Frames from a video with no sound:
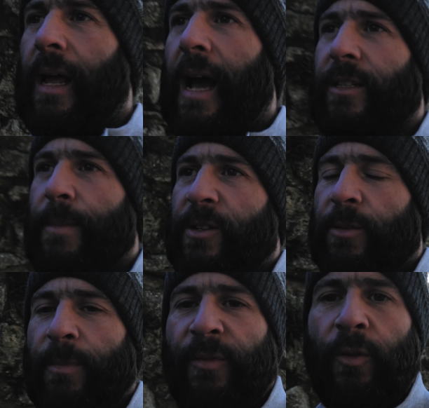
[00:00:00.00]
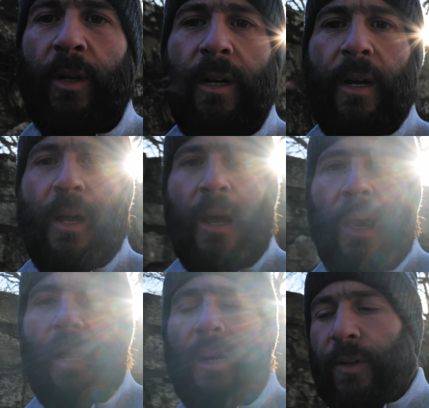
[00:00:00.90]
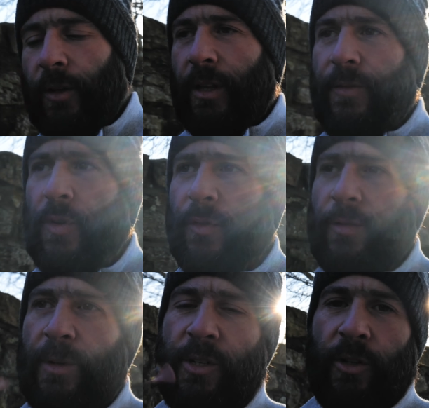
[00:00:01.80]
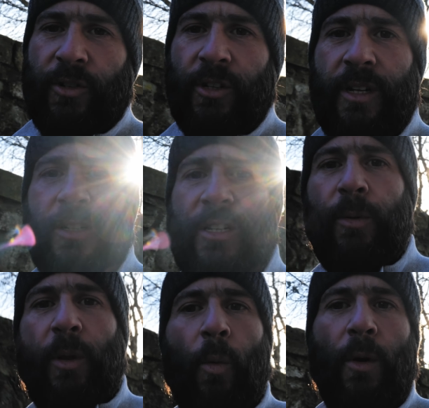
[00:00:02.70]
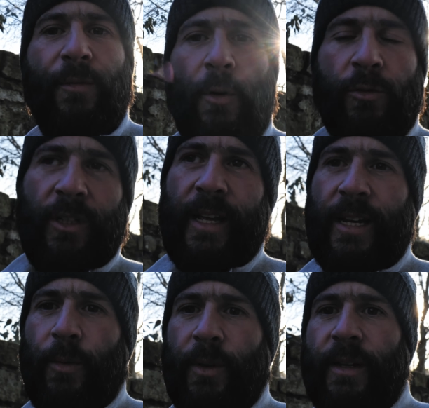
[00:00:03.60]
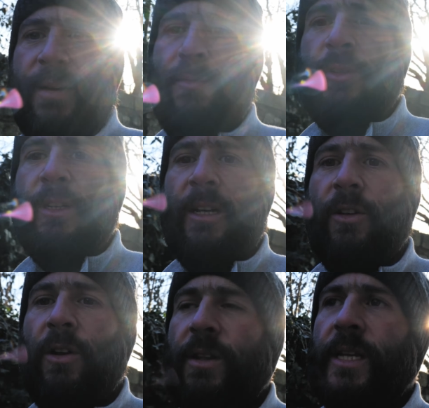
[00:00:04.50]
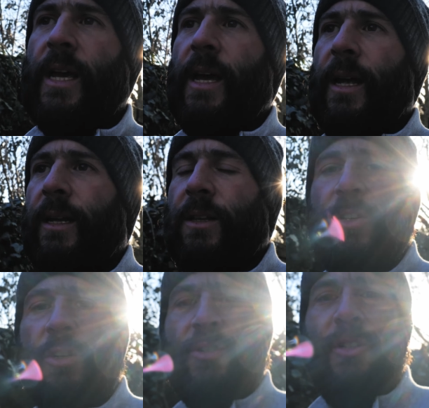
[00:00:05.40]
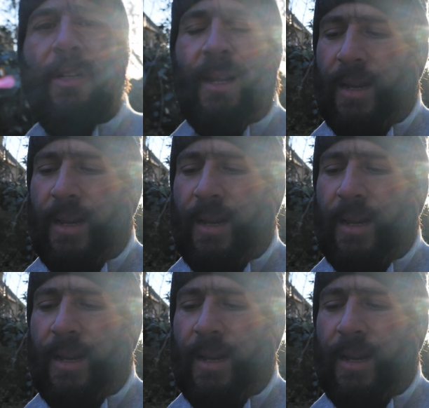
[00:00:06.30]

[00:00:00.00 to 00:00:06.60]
as I mentioned before, and have a look at the views from the junction, see what the waterfalls are like, what the levels are like down at the junction,